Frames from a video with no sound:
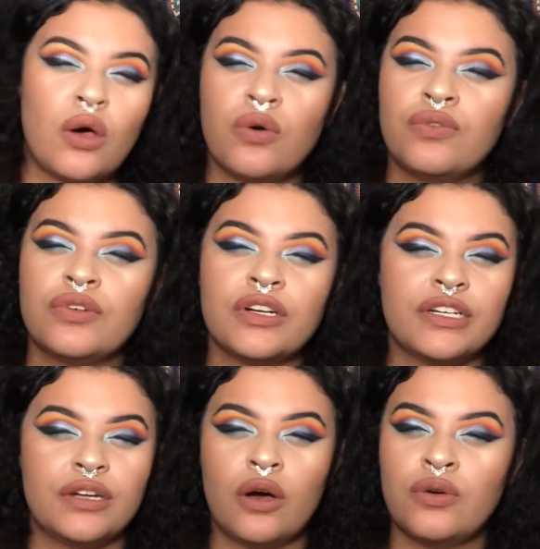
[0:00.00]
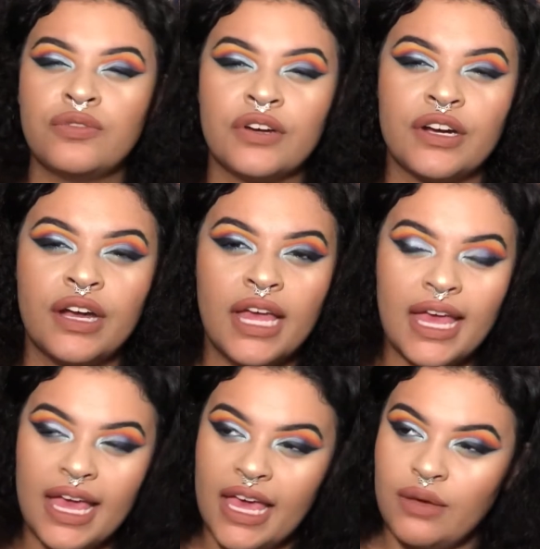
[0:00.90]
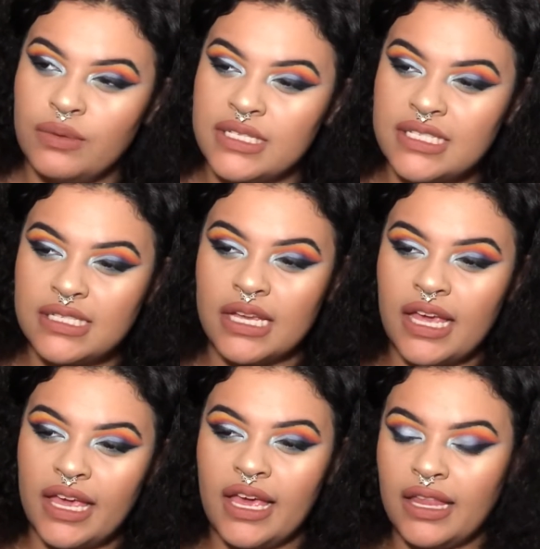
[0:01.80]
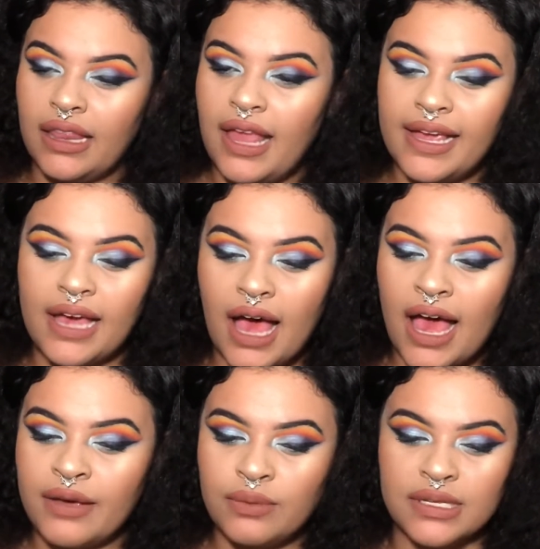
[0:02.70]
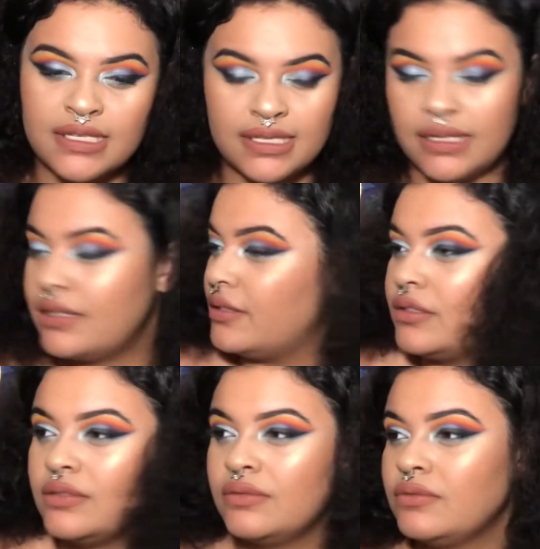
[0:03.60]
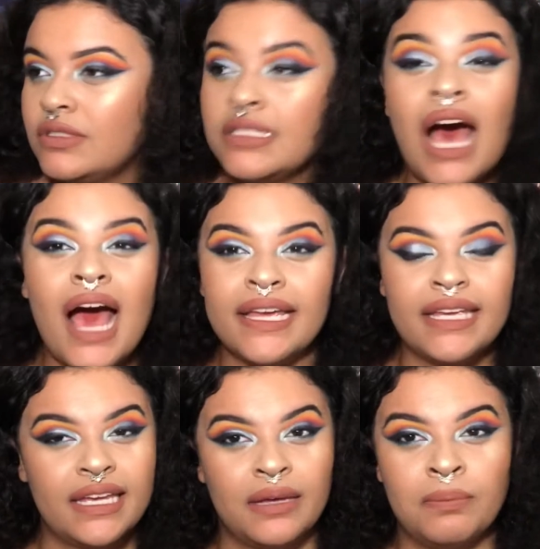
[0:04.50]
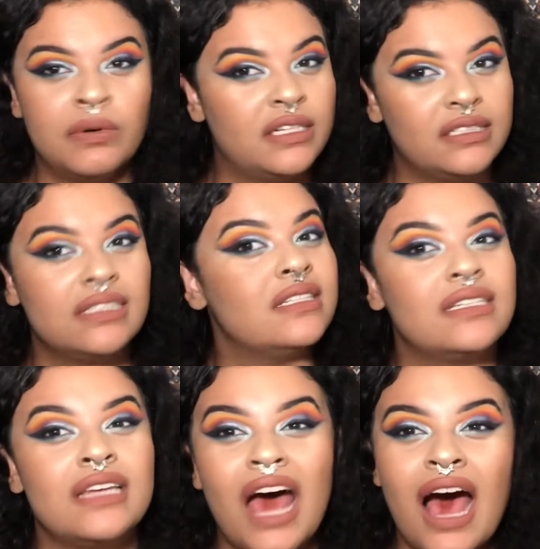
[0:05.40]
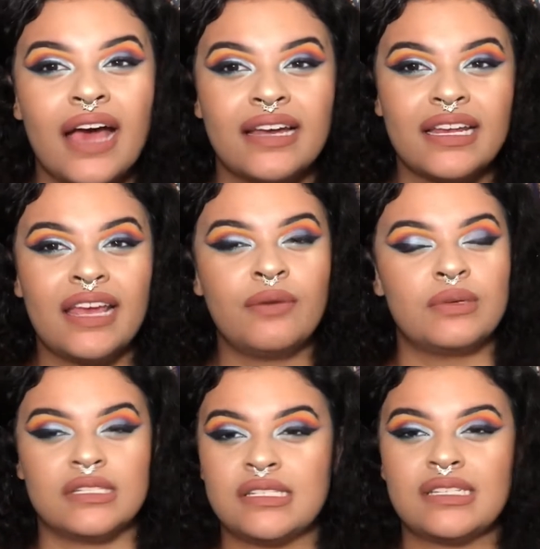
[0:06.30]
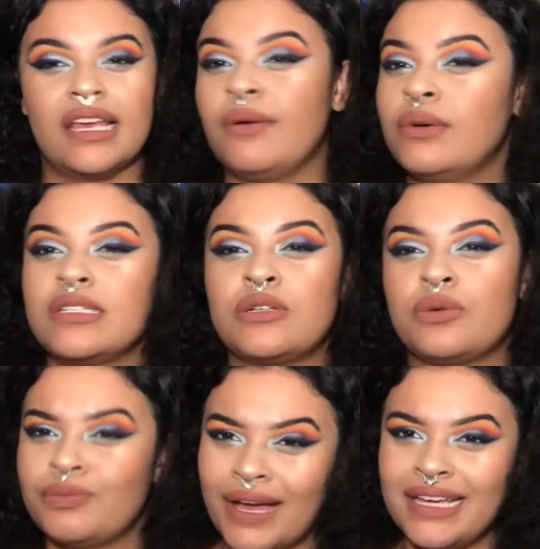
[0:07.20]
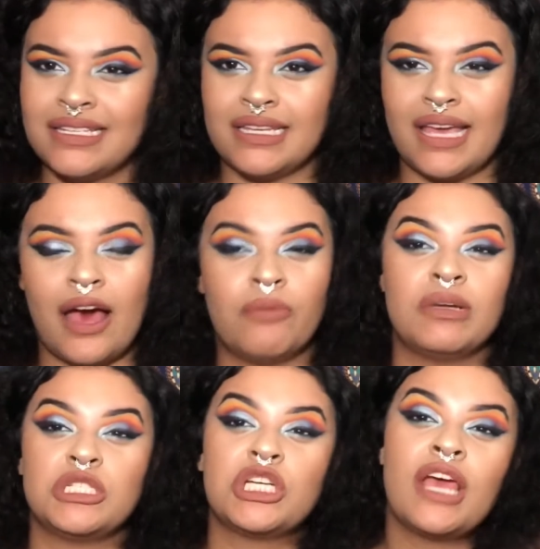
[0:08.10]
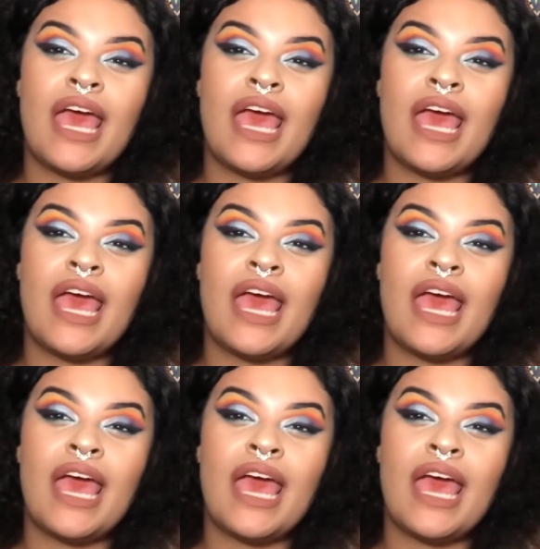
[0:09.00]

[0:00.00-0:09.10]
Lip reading: over and over. It was like I was dying, but not. It was crazy how much